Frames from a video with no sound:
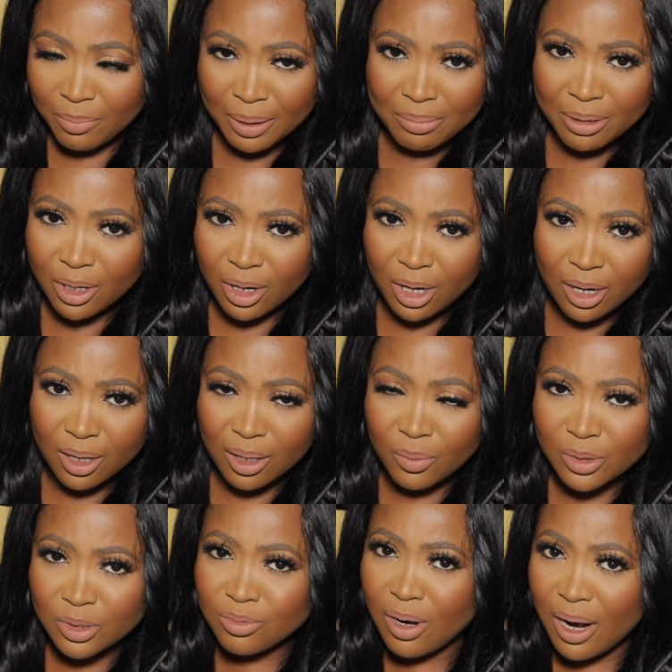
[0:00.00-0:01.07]
Baby girl,
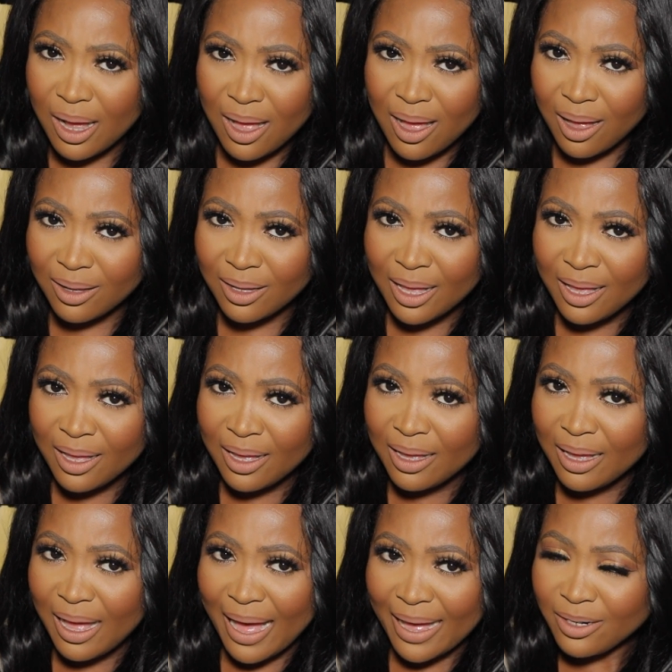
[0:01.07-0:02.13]
what's wrong?
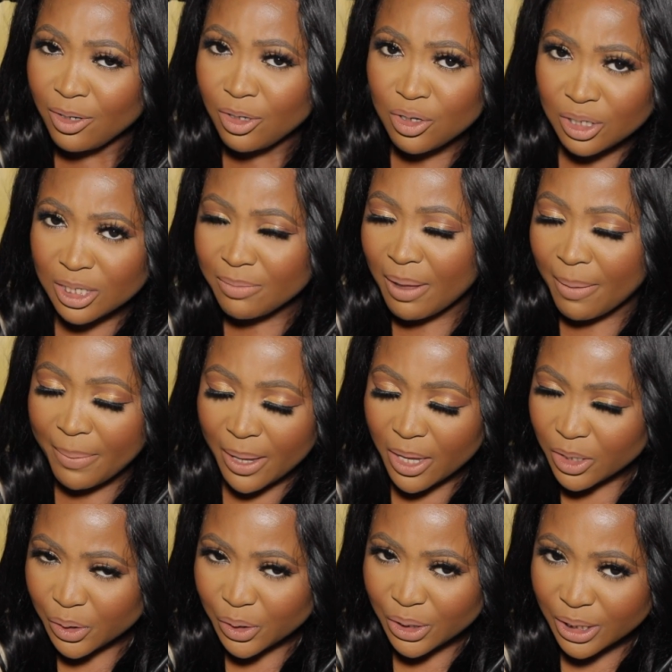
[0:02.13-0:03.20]
I know you see my
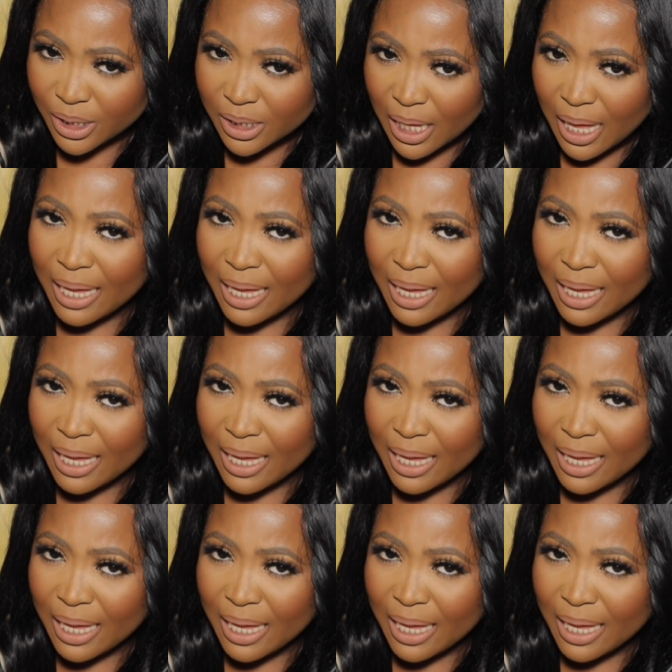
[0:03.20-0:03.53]
posts.